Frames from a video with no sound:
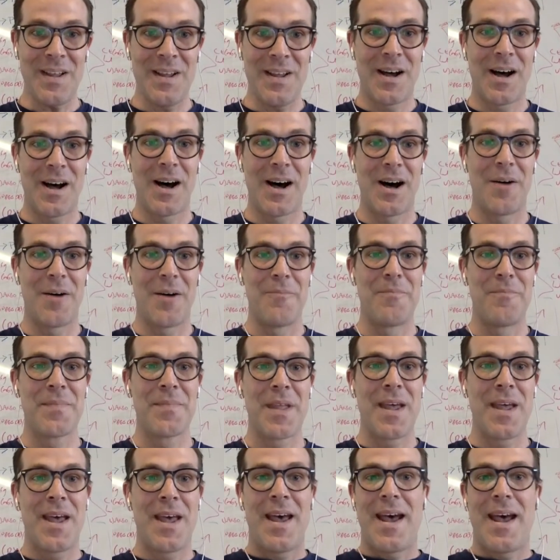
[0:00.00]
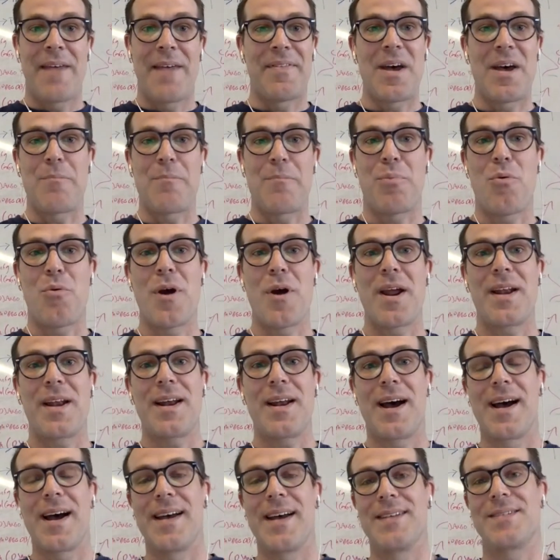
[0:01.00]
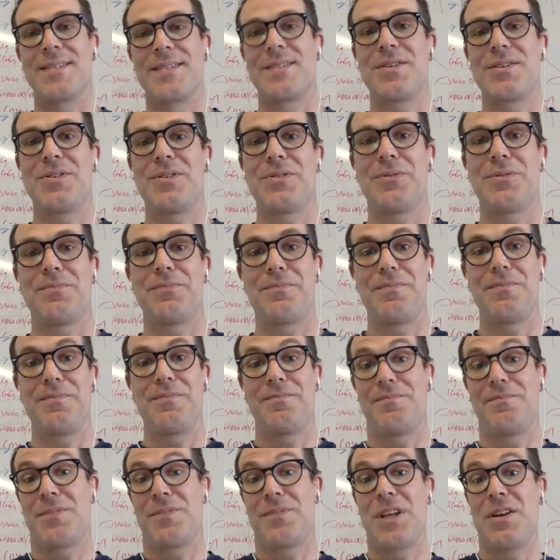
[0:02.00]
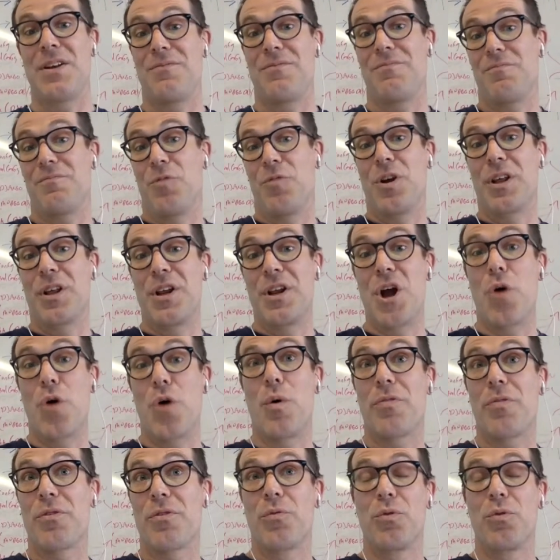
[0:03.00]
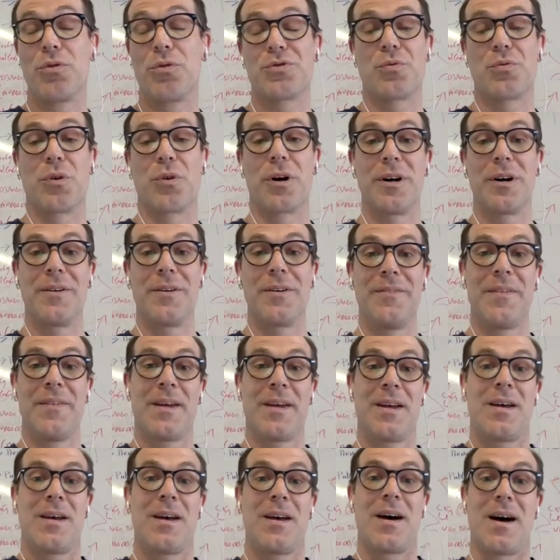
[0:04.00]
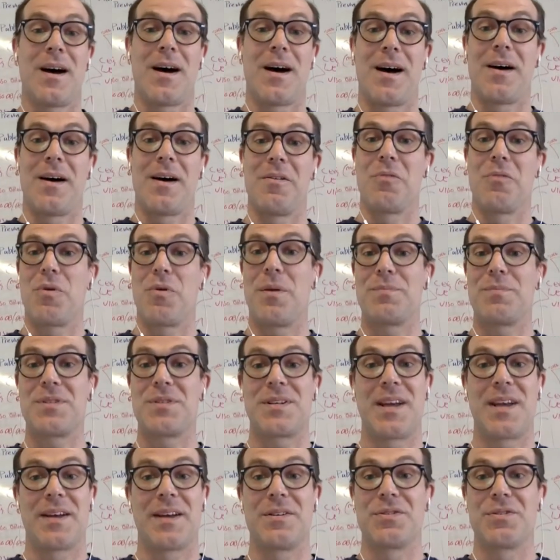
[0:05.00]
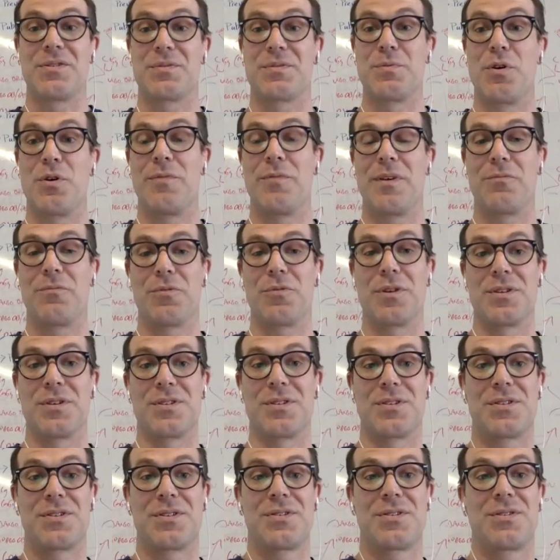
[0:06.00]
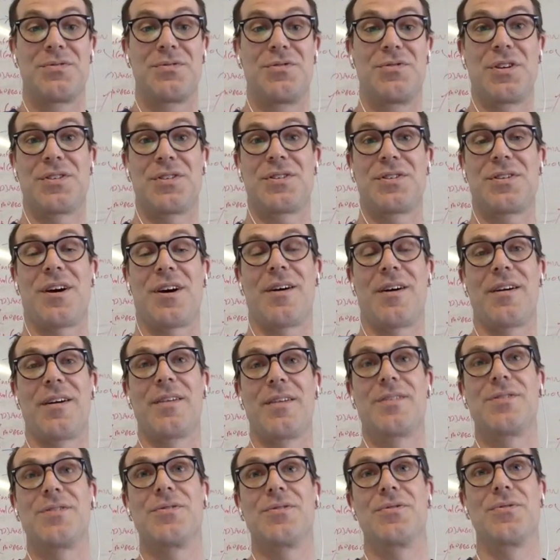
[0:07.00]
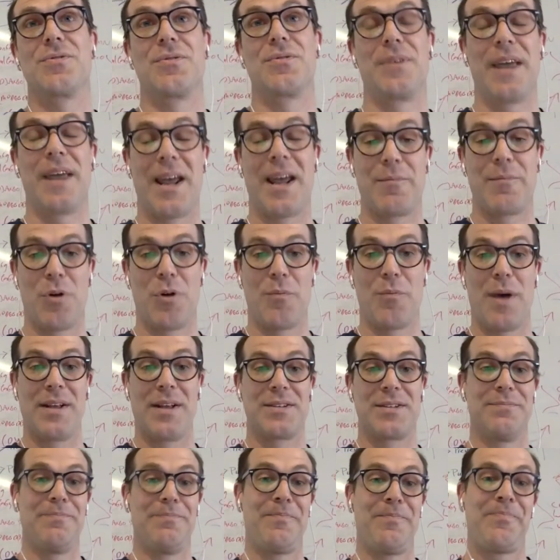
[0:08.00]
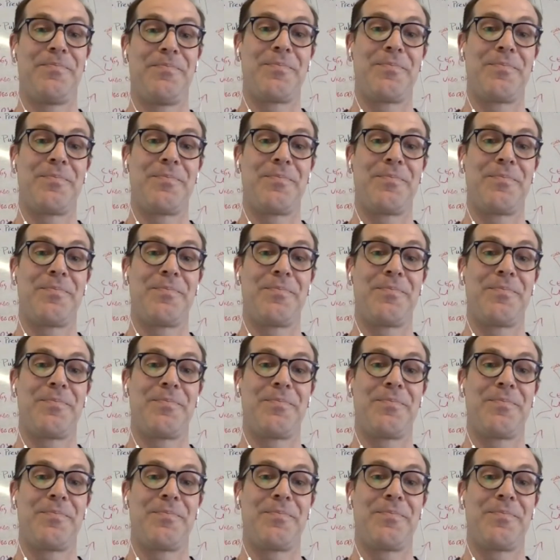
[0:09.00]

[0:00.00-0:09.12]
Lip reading: At that point, I still didn't really know what the rules were. The web standards movement was just starting to gain momentum.